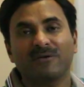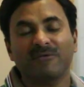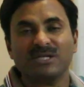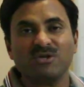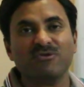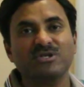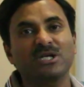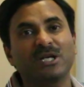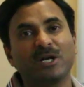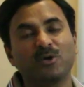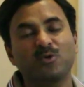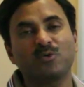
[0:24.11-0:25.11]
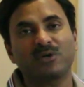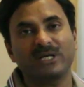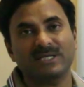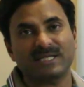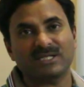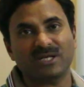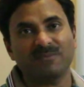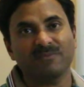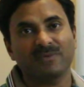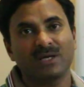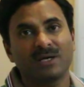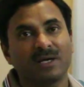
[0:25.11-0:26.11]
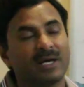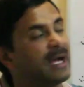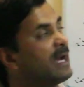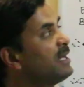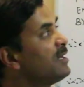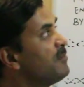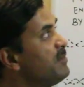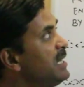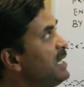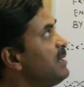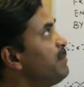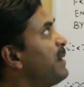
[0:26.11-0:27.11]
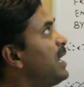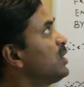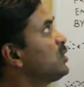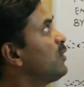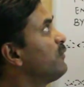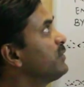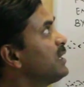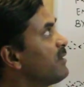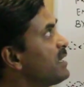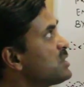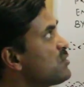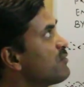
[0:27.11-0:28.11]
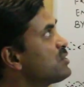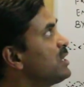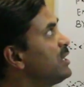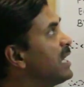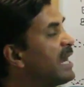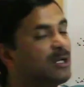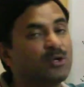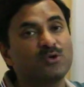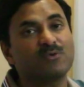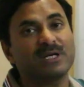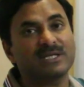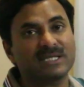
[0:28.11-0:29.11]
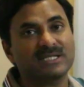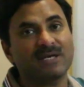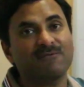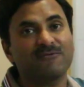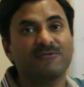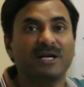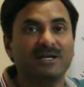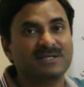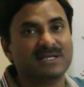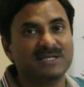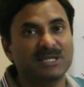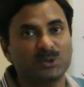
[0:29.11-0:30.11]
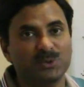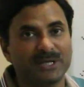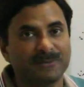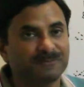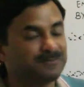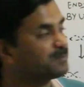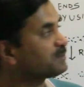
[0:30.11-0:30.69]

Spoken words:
restriction endonuclease enzyme and the remaining part of the restriction endonuclease enzyme we are discussing today.